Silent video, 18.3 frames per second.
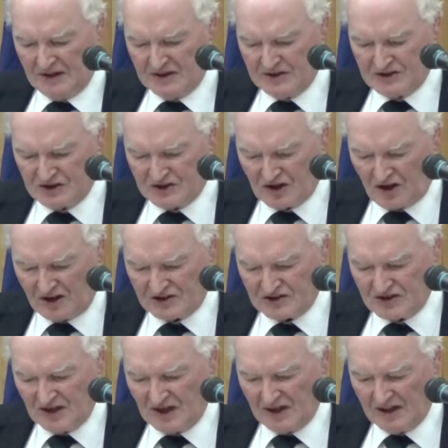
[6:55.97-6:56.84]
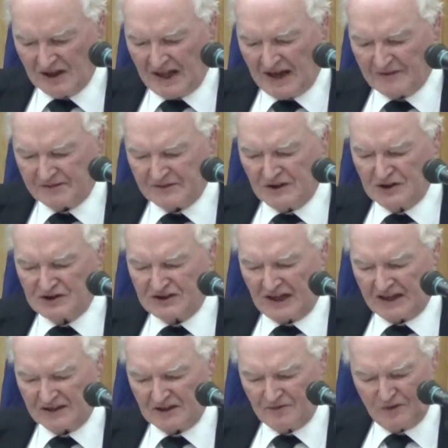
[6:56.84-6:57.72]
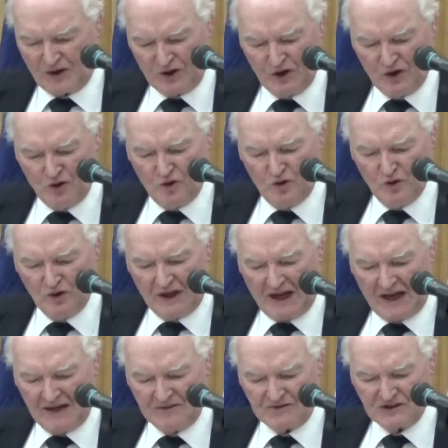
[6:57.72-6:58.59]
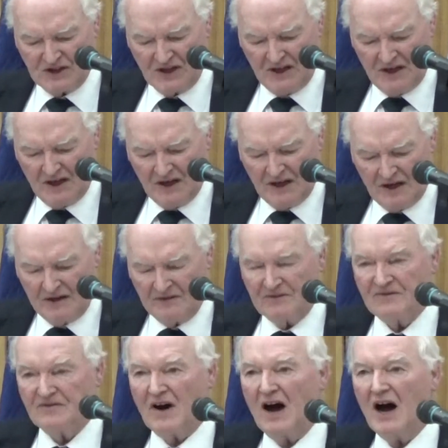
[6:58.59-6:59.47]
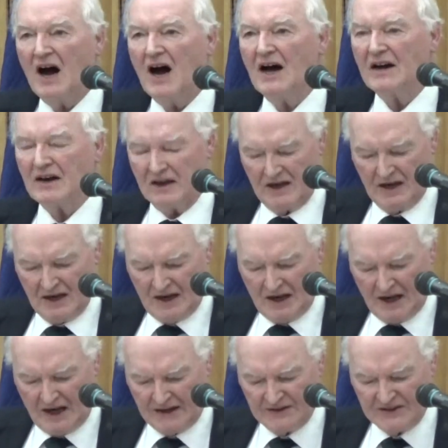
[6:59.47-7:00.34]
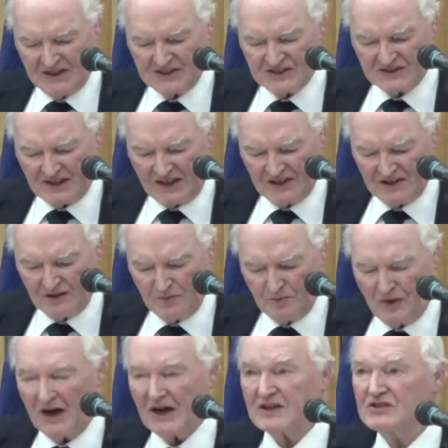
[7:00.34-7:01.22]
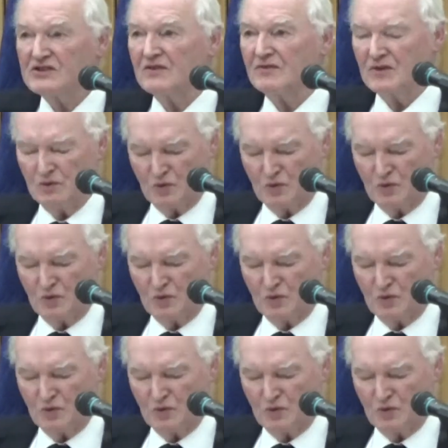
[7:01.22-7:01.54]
Scots left to settle for new lives in far and distant parts of the